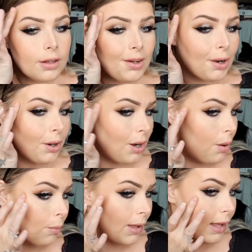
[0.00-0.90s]

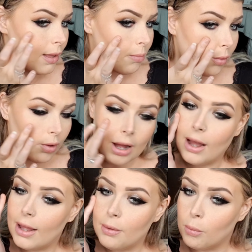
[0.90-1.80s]
glowy, but
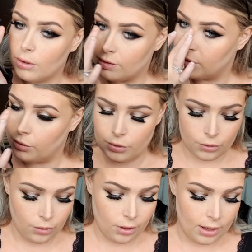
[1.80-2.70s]
I want to
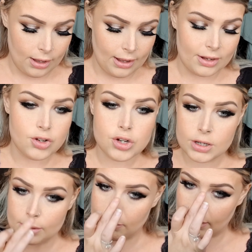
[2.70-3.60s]
look
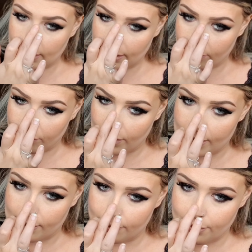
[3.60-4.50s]
extremely
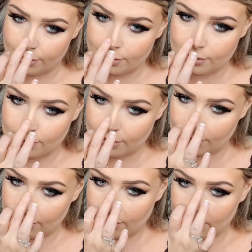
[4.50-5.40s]
radiant.
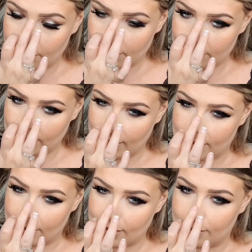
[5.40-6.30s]
Taking
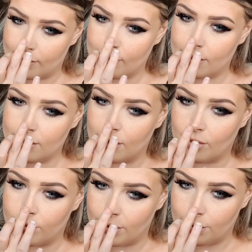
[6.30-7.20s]
that down the centre
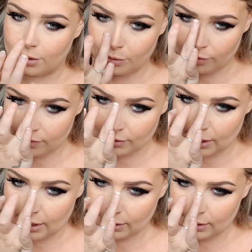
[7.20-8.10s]
of the nose
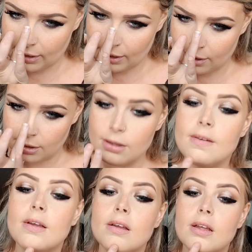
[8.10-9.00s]
slightly,
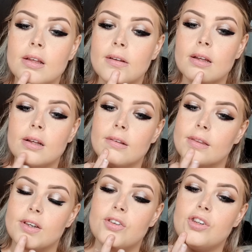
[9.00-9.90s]
on
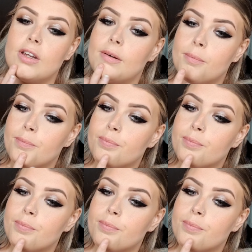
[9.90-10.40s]
the chin.